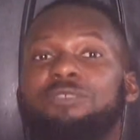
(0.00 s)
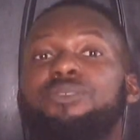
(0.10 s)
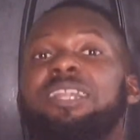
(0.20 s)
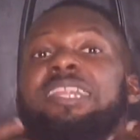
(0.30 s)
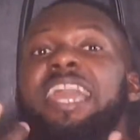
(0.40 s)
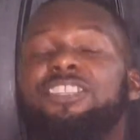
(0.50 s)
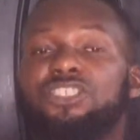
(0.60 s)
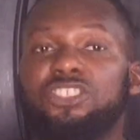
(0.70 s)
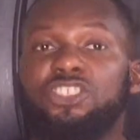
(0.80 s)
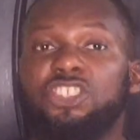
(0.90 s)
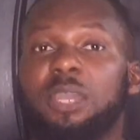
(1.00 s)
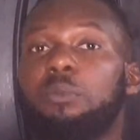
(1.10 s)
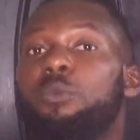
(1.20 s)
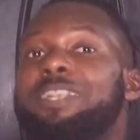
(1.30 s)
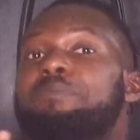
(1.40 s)

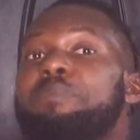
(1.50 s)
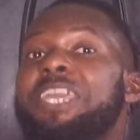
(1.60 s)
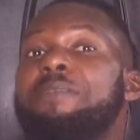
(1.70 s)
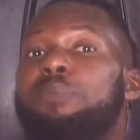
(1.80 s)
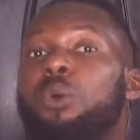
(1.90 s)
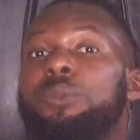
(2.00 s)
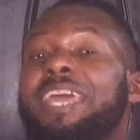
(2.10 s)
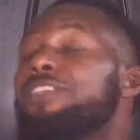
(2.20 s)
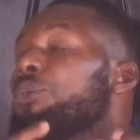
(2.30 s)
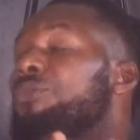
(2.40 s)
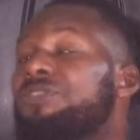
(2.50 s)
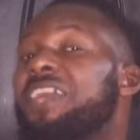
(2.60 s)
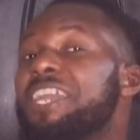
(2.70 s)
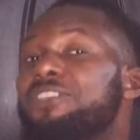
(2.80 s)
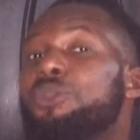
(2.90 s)
relationship with people that you
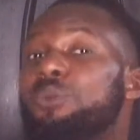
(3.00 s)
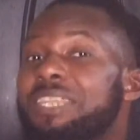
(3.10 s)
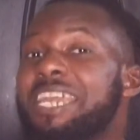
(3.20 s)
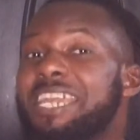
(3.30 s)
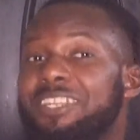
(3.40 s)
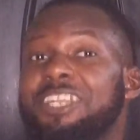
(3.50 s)
think you need.